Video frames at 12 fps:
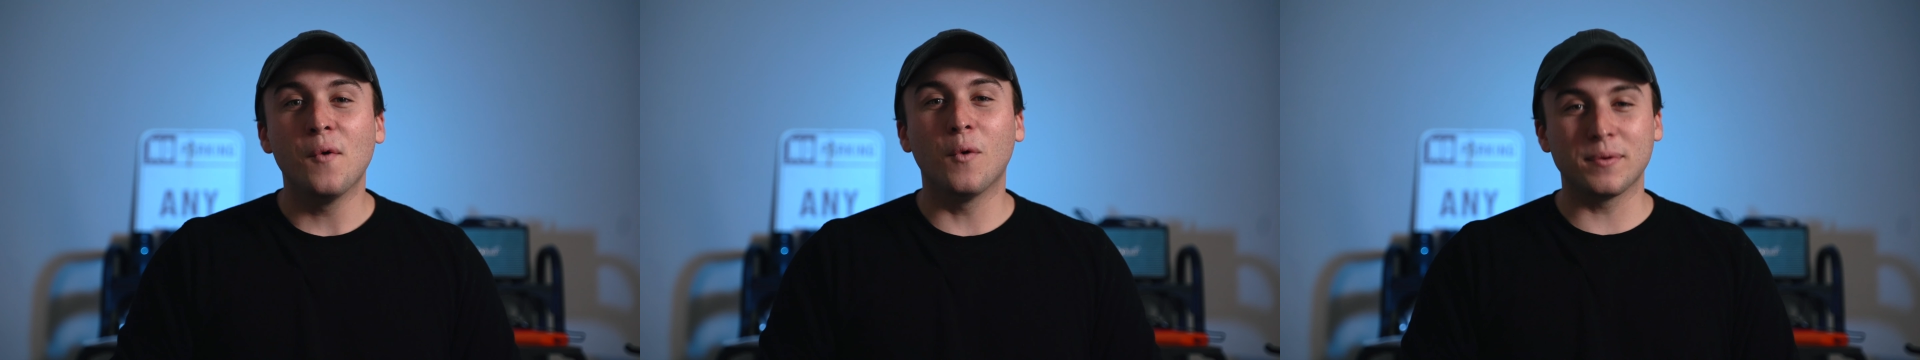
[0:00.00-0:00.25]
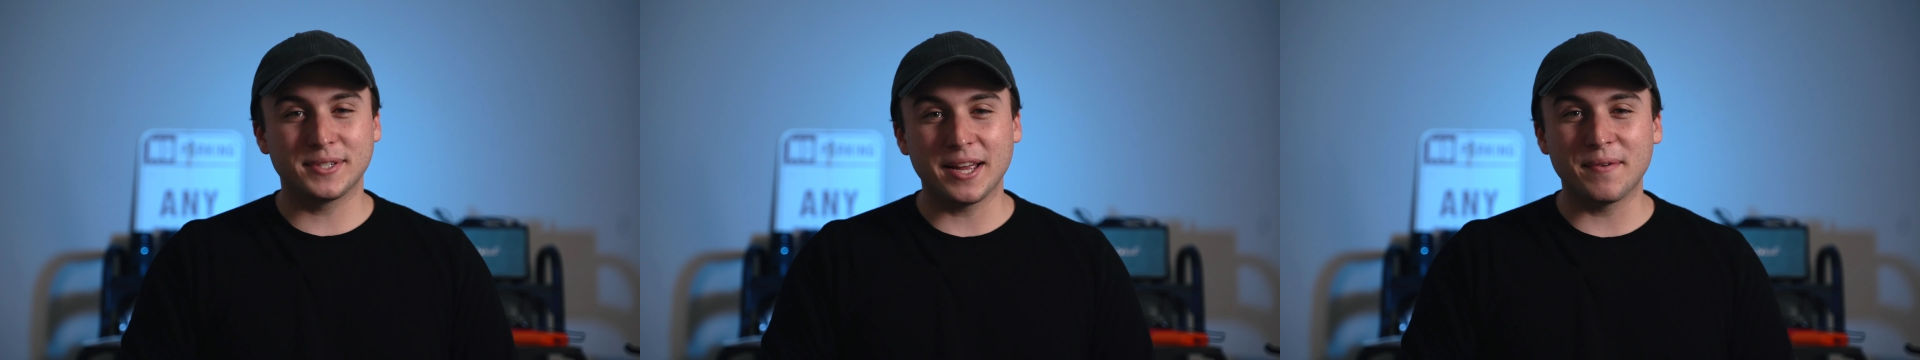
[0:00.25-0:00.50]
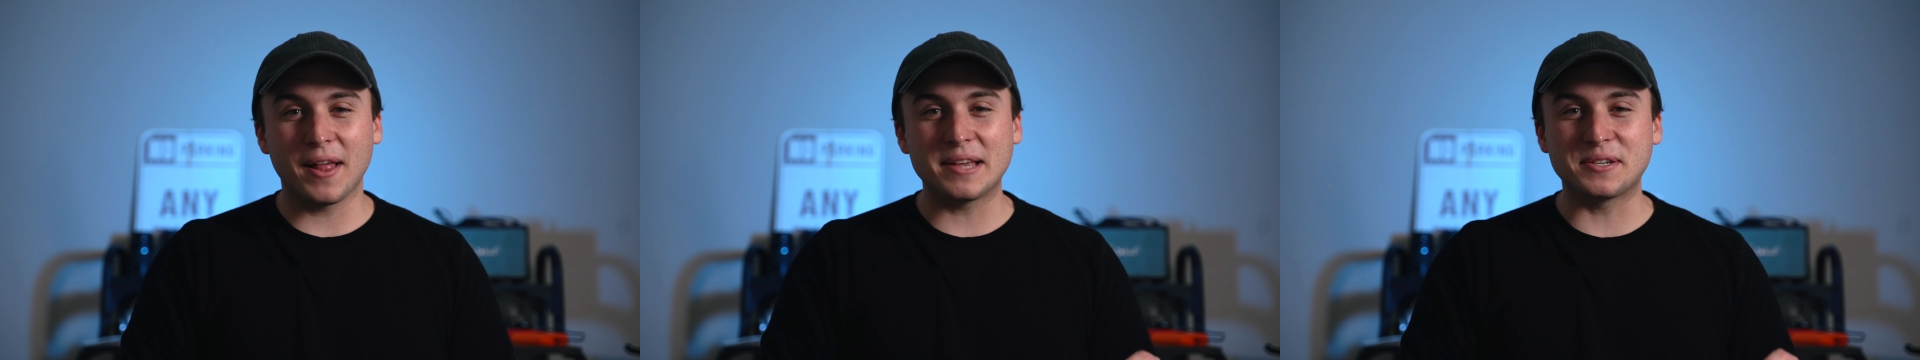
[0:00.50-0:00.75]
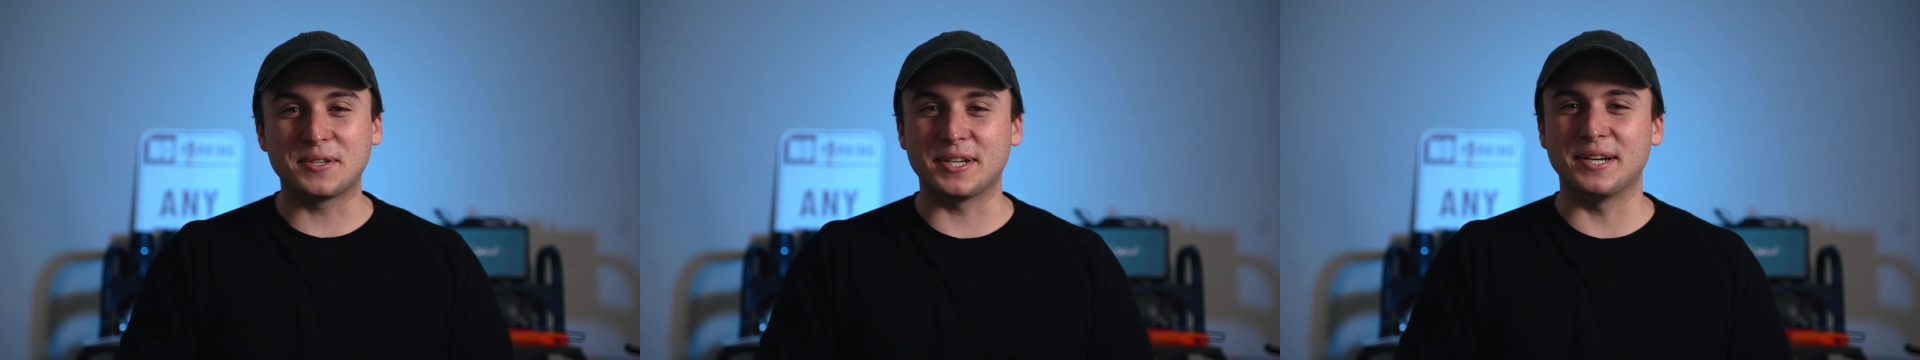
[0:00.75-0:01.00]
Warp
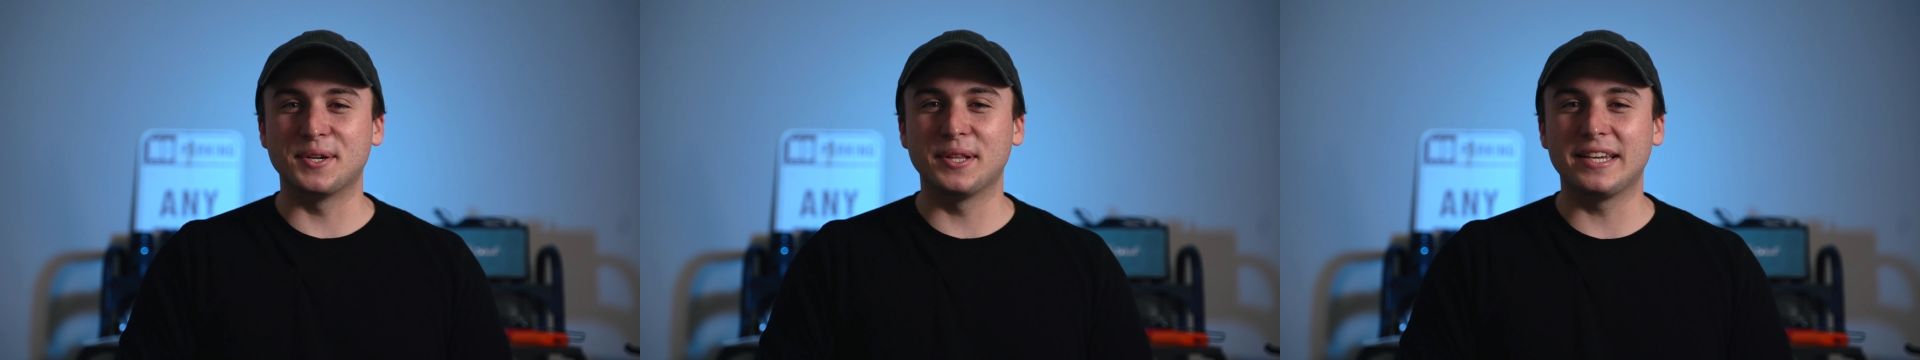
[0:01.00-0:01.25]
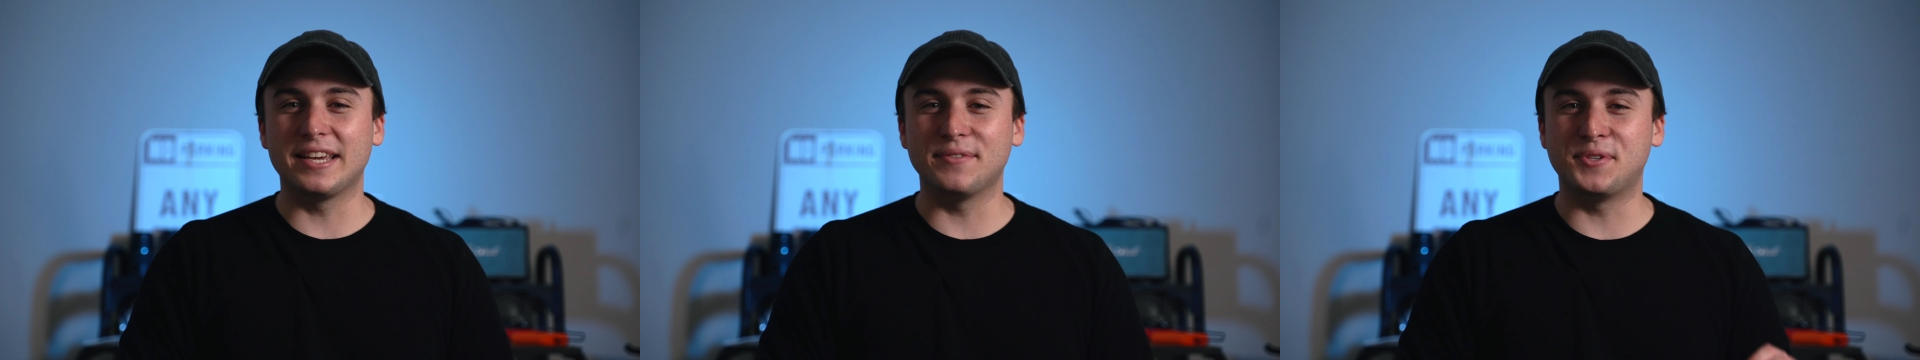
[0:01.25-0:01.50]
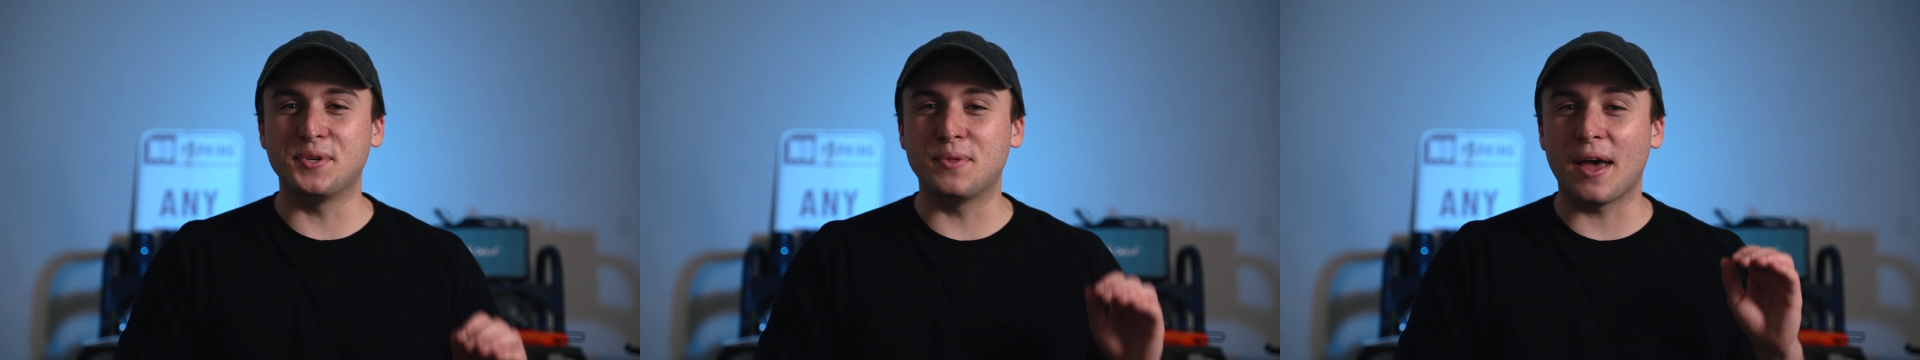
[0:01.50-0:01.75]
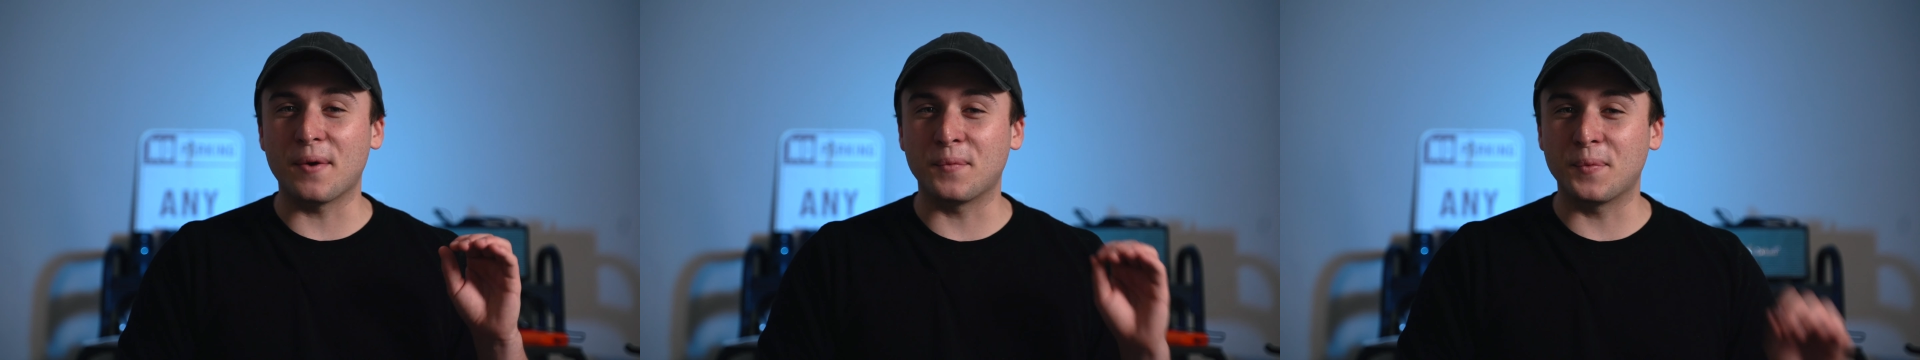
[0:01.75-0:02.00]
Stabilizer generally gives you
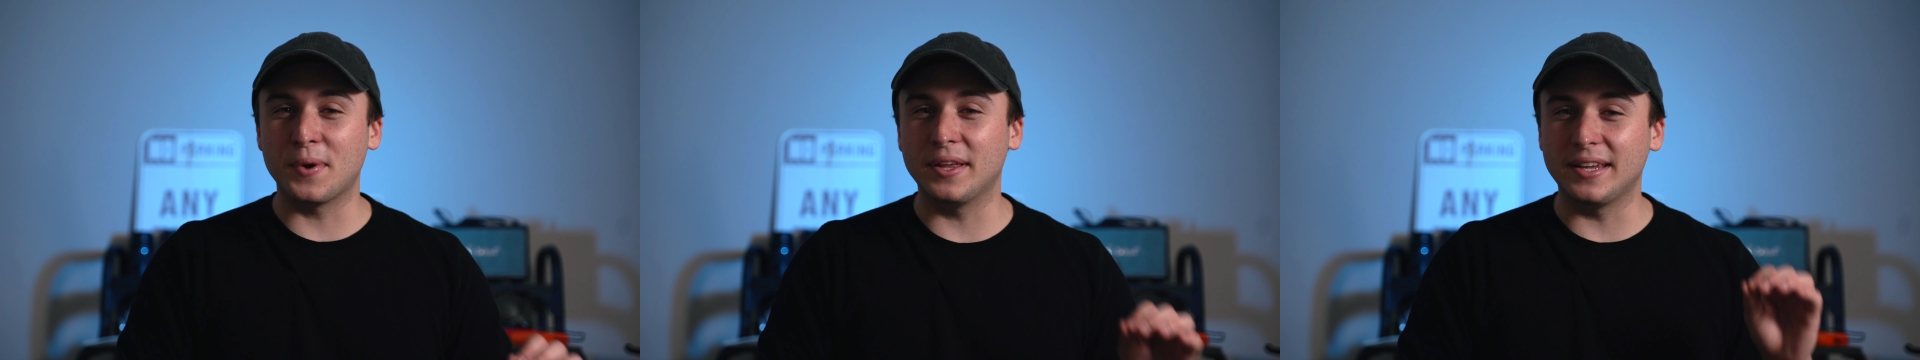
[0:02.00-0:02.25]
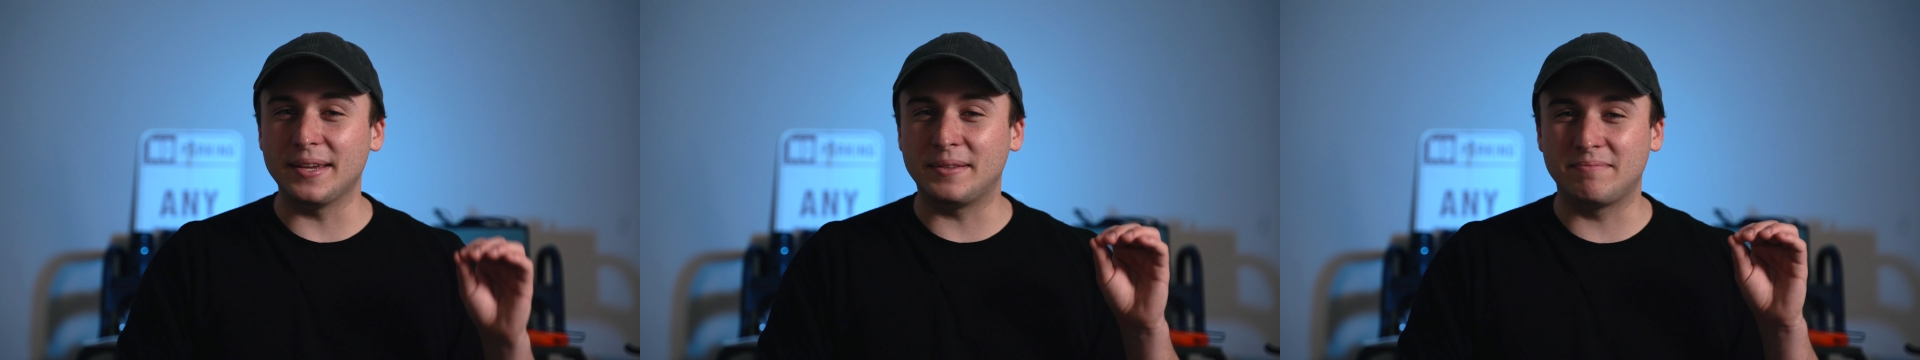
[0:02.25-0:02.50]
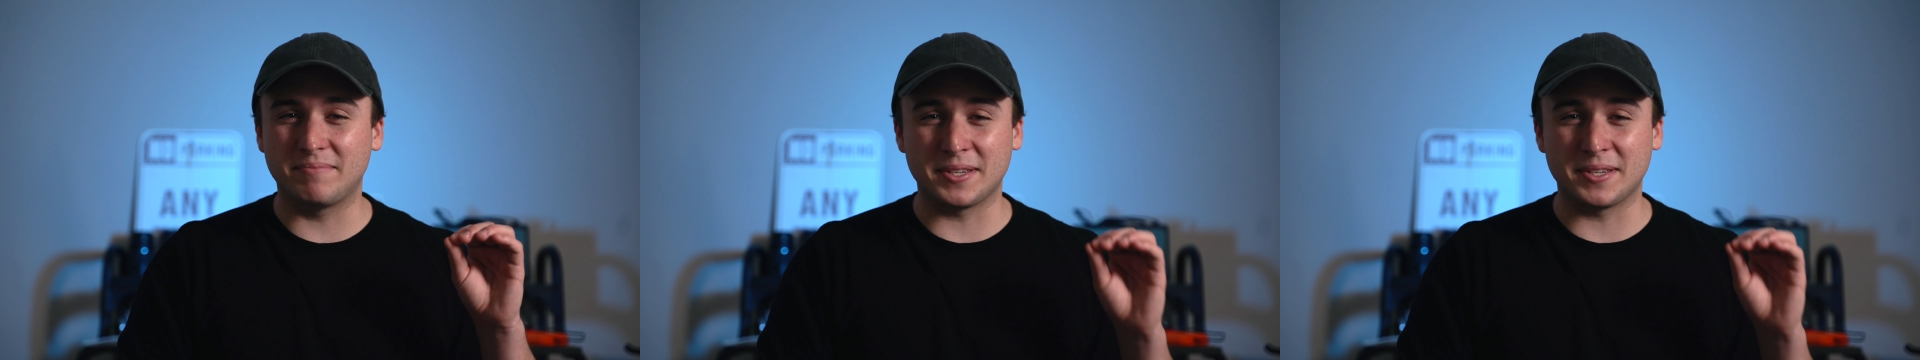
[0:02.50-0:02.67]
that really